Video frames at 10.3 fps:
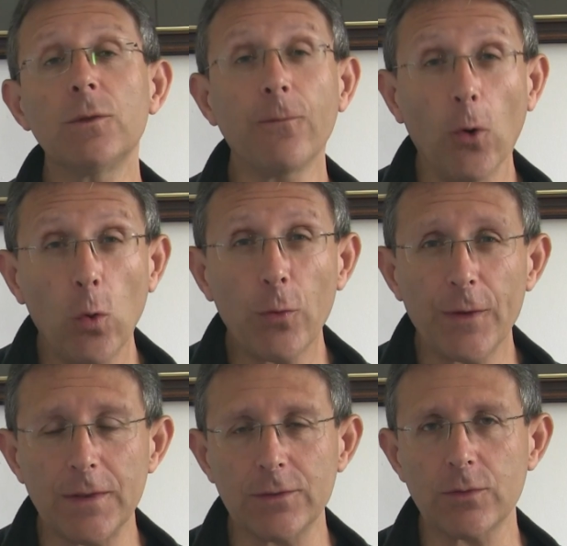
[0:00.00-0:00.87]
was fourth
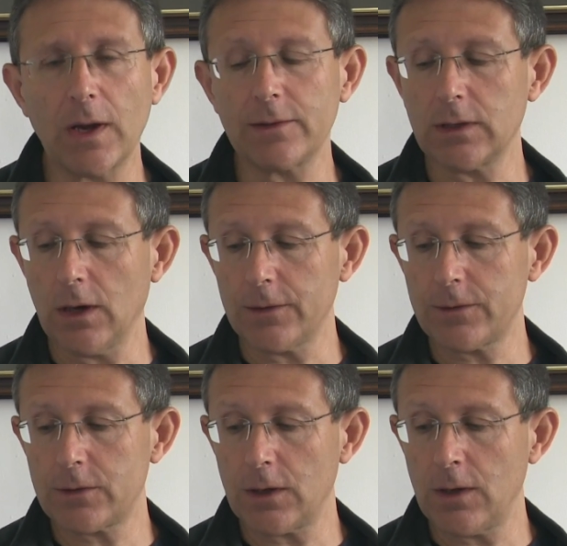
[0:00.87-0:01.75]
in this race
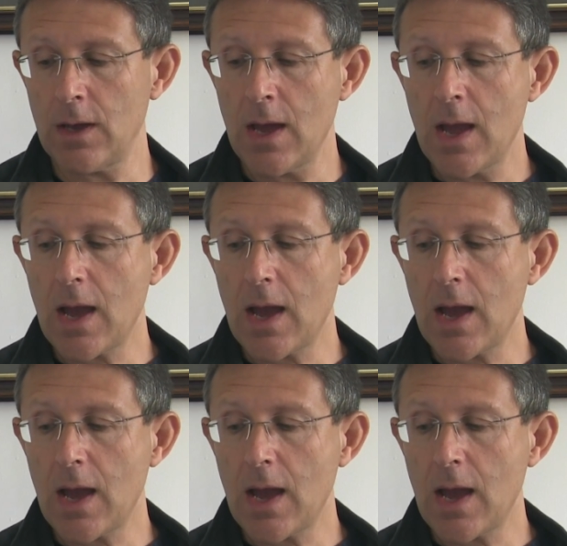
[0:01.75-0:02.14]
last year,